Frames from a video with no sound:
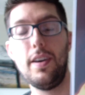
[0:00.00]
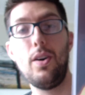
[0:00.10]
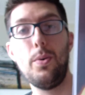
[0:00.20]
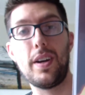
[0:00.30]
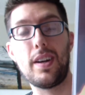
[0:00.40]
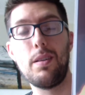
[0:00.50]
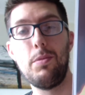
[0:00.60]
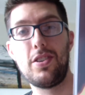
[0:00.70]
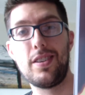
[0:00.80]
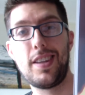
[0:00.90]
The artwork I
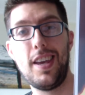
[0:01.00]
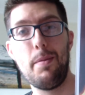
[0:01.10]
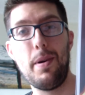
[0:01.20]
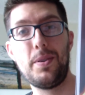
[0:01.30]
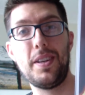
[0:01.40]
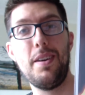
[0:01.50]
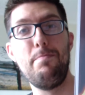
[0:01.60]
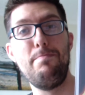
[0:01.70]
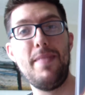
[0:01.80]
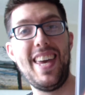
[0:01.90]
commissioned came out
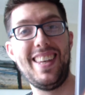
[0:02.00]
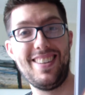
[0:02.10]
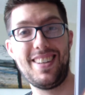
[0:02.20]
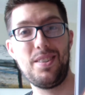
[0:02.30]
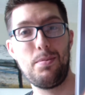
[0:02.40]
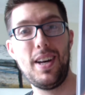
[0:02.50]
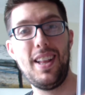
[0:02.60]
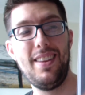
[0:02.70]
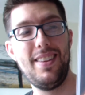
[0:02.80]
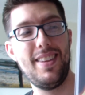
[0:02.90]
amazing as
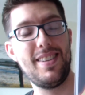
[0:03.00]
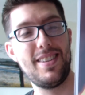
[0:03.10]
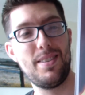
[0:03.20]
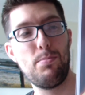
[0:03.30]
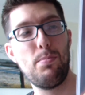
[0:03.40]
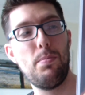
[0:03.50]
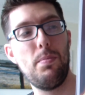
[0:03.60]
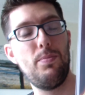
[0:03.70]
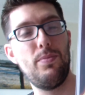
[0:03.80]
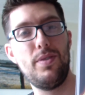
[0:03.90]
well. This is
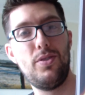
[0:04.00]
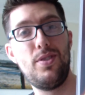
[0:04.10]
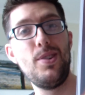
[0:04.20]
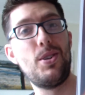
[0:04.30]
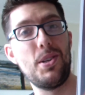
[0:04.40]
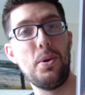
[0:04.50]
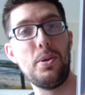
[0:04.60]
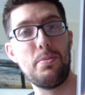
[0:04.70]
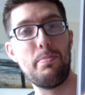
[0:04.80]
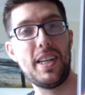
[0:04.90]
such an
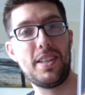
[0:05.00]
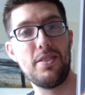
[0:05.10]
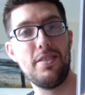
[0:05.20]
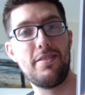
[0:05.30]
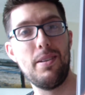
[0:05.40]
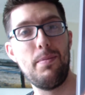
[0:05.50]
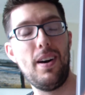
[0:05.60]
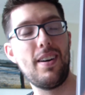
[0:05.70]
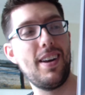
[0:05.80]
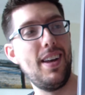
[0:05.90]
awesome picture of
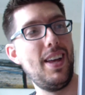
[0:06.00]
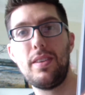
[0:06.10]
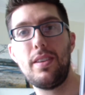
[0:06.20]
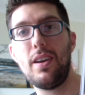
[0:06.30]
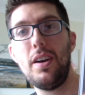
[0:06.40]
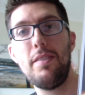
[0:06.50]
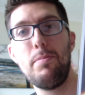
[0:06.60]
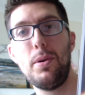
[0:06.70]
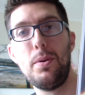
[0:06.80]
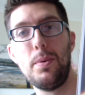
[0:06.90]
Grimlock. Can't
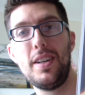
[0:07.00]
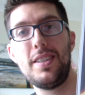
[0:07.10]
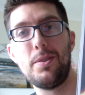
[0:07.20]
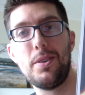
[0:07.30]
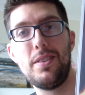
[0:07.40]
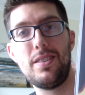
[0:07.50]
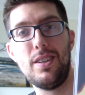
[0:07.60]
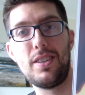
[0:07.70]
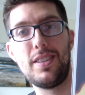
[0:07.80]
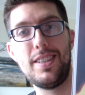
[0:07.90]
even put into words how good
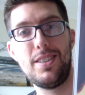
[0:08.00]
this looks.